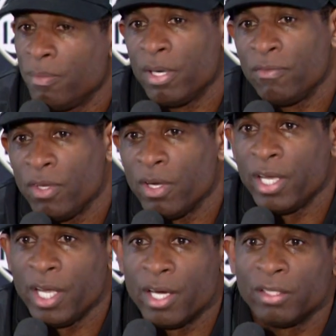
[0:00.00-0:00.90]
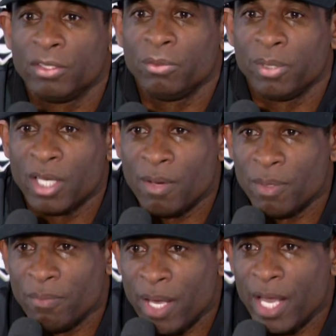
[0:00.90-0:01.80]
But if you're here to
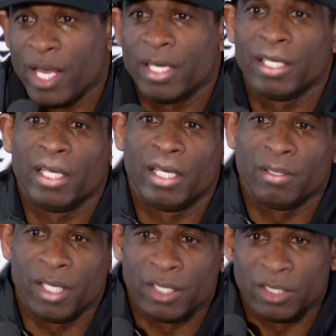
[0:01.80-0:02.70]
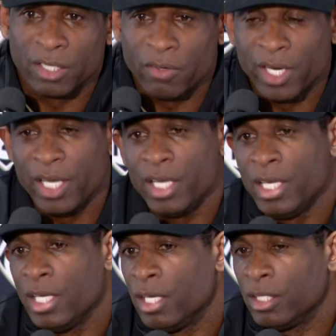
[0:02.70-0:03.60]
become a man, uh, get a degree,
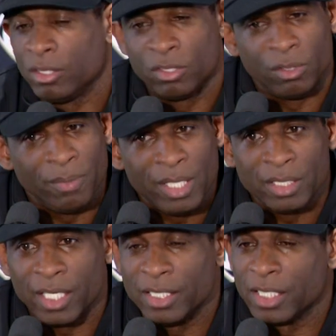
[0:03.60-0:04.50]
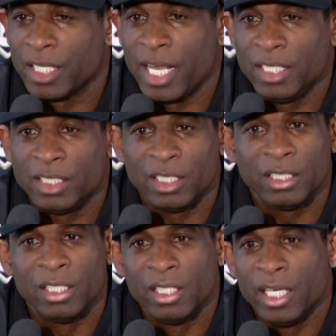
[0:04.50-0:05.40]
a tremendous education,
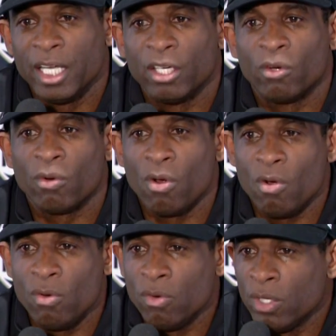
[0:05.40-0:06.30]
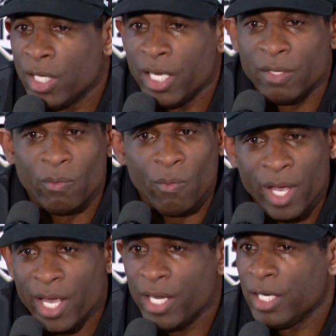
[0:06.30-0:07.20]
and grow,
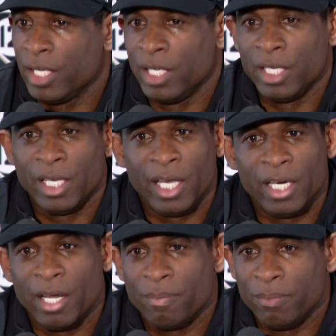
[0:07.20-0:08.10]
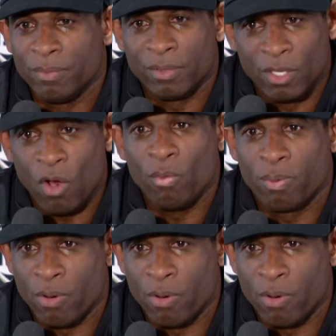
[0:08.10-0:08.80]
win, and uh, go